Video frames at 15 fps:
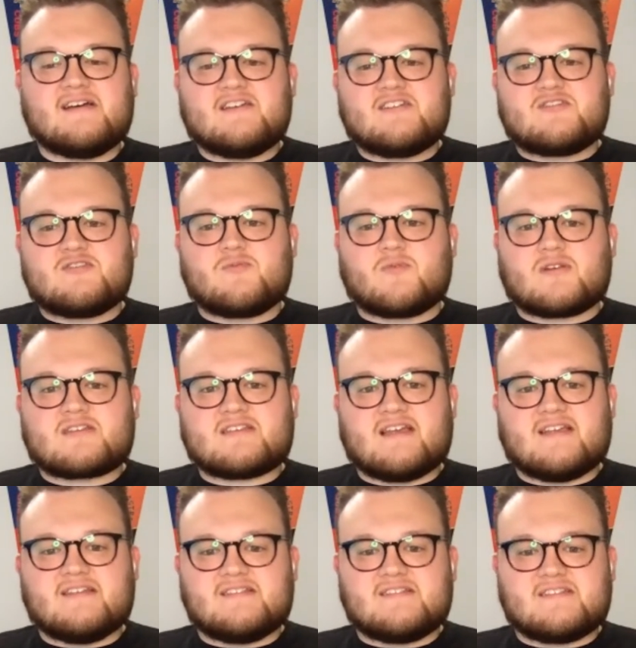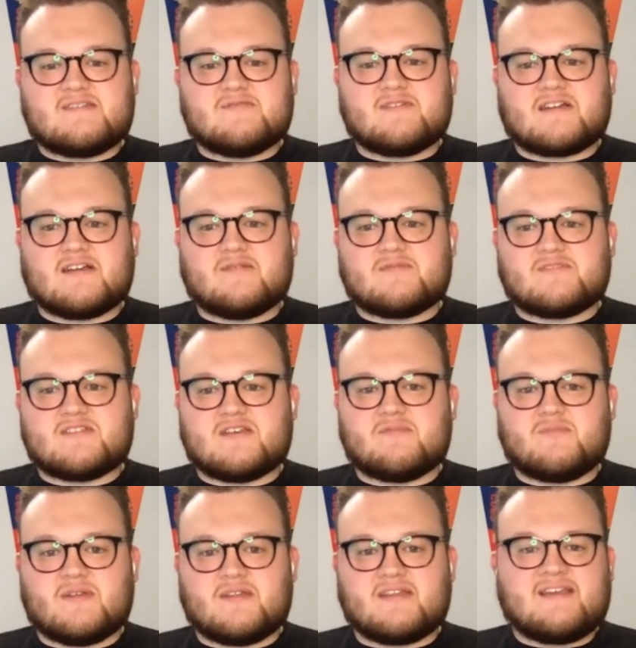Super excited to see what comes up.
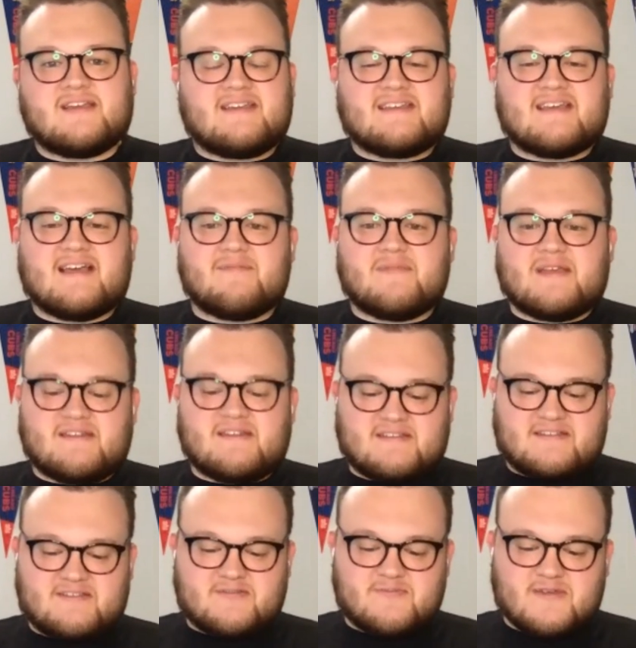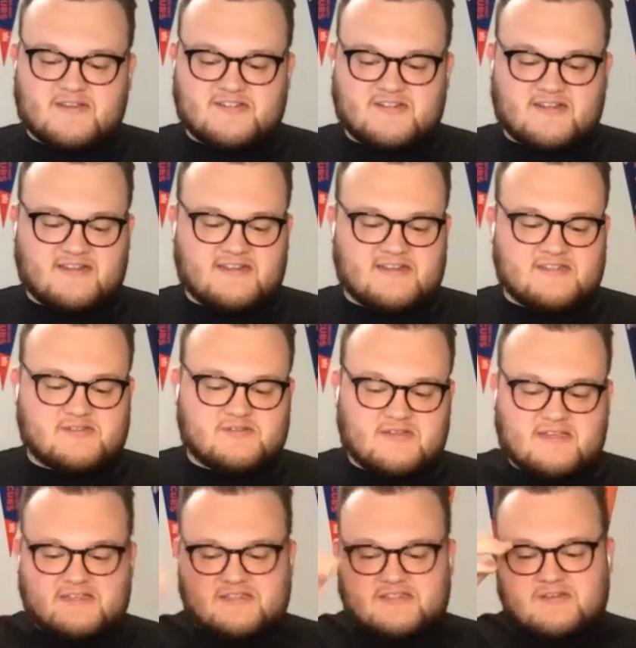But yeah, man, you mentioned it.
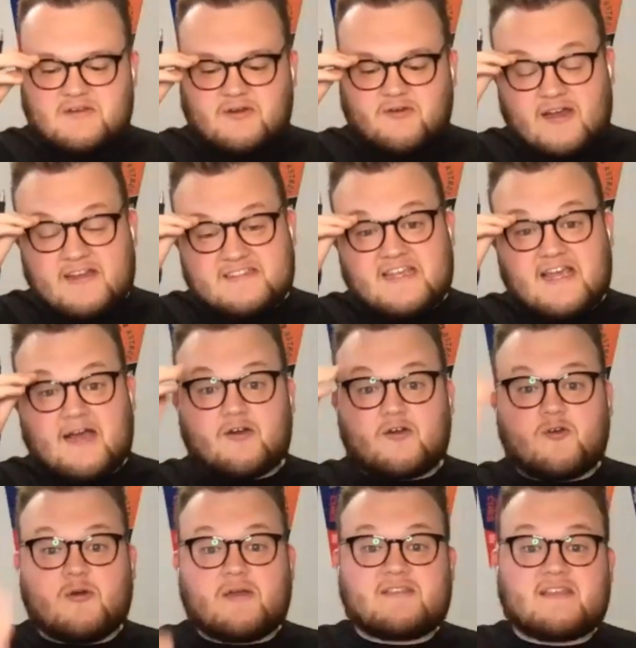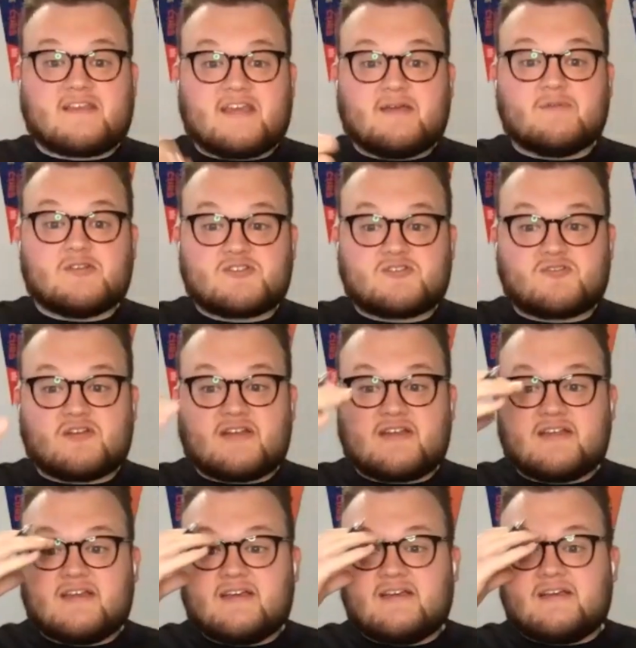It's crazy how quick the chemistry
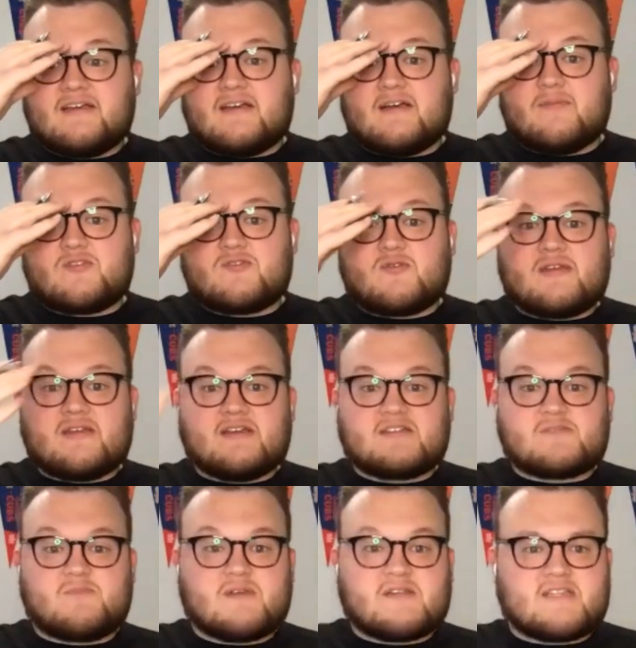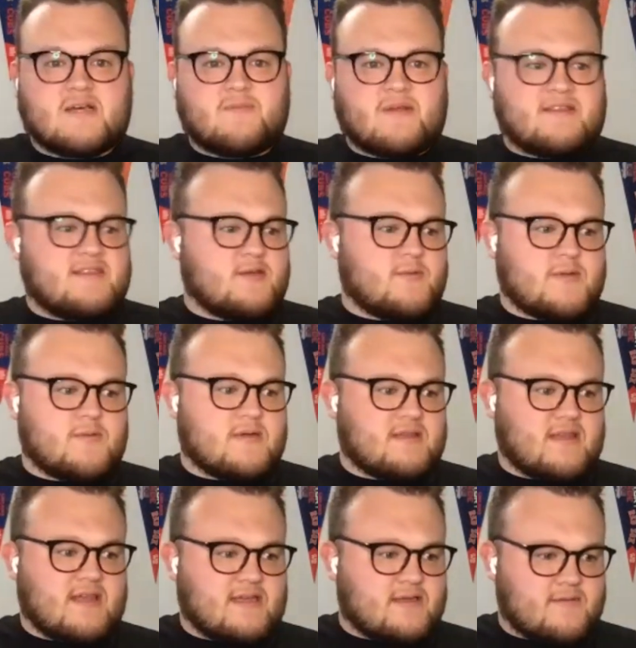between us picked up. I think we went
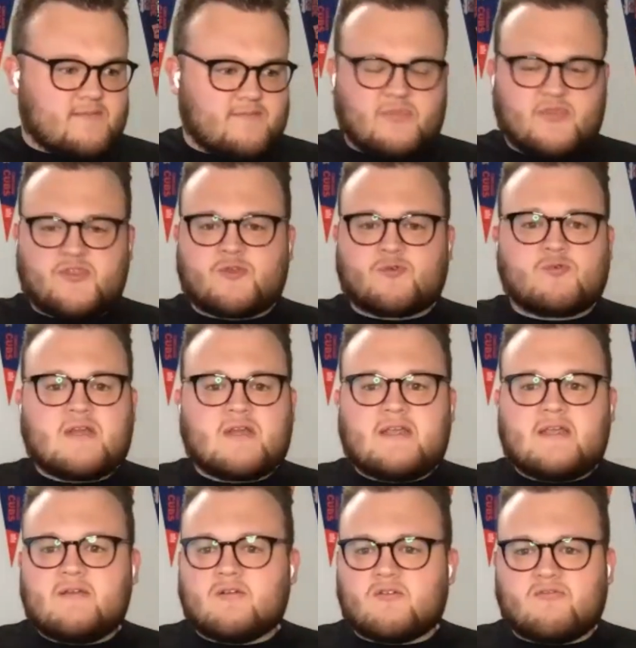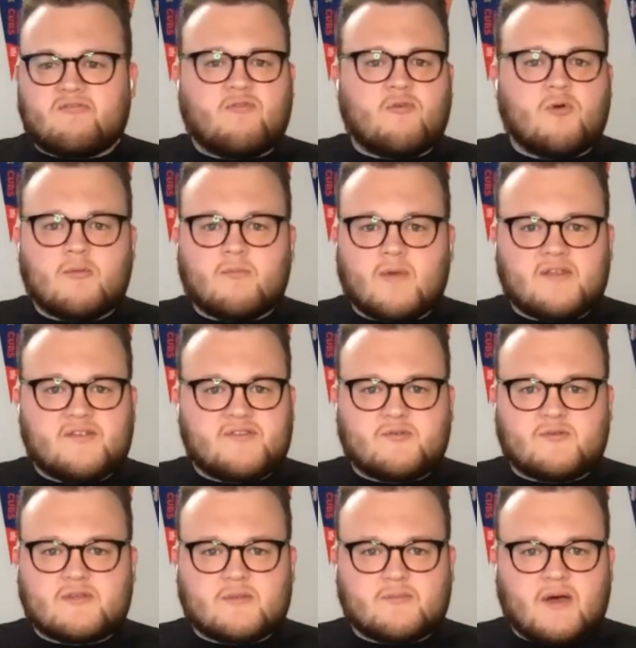like 3 or 4 months
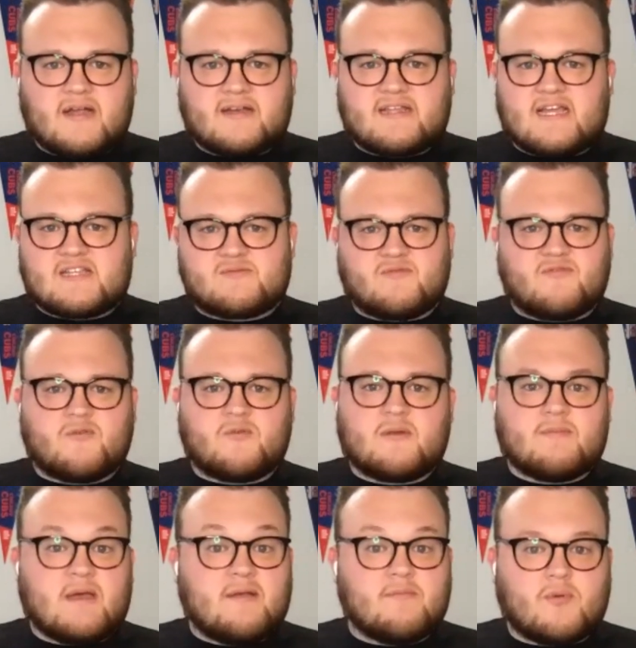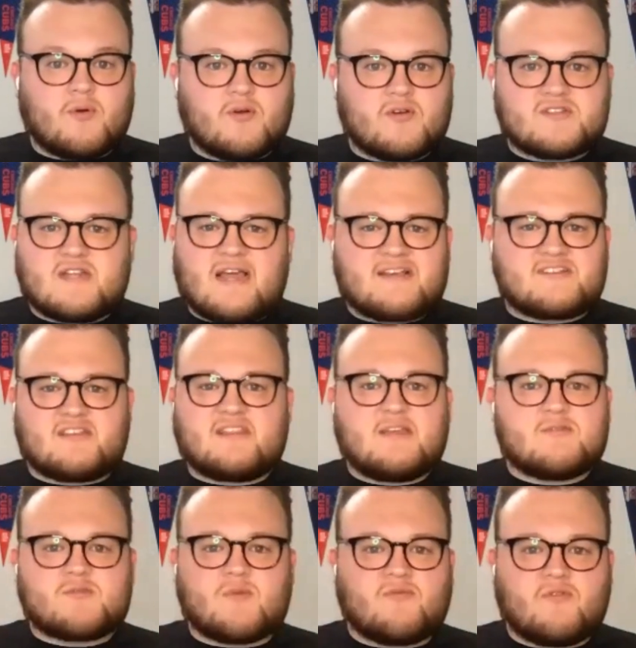doing the podcast before we met in person. Actually, I think
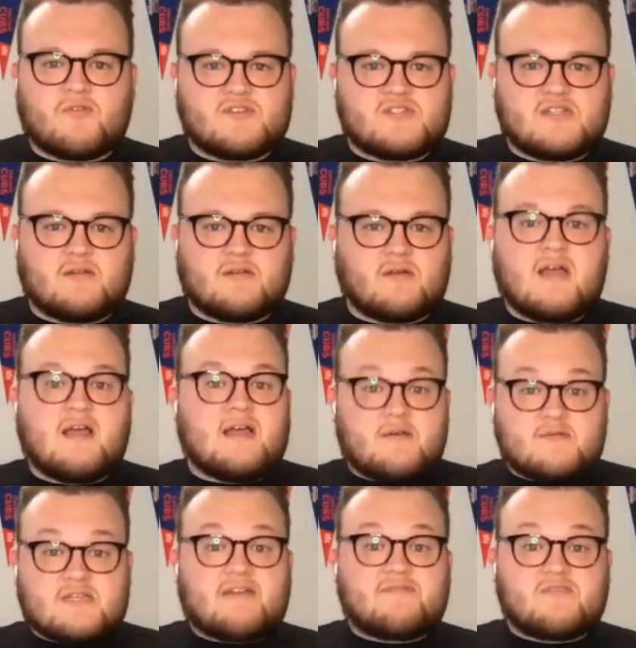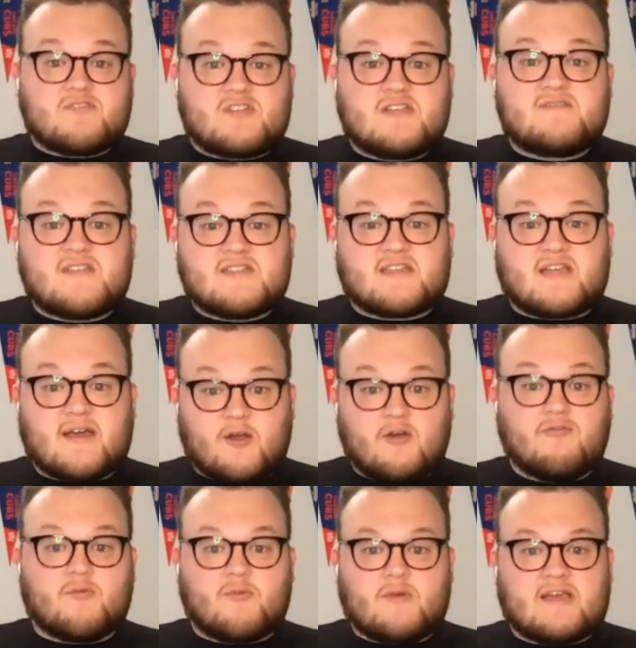it was before after the Chiefs season got
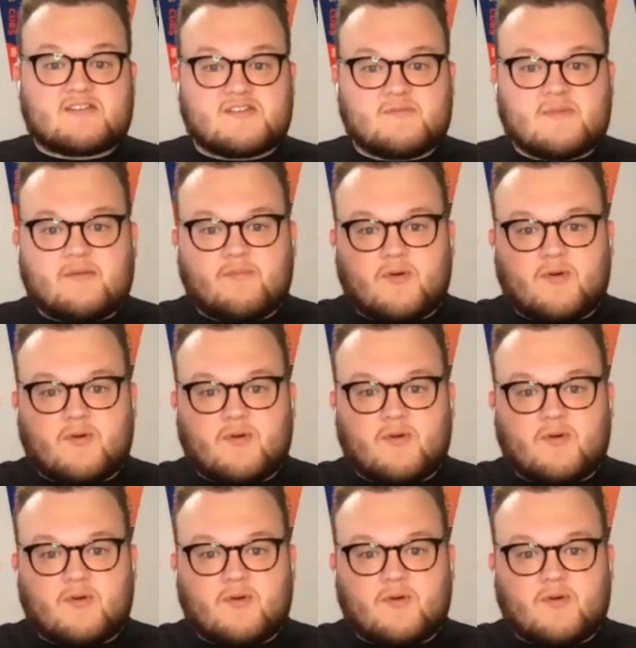over, actually met in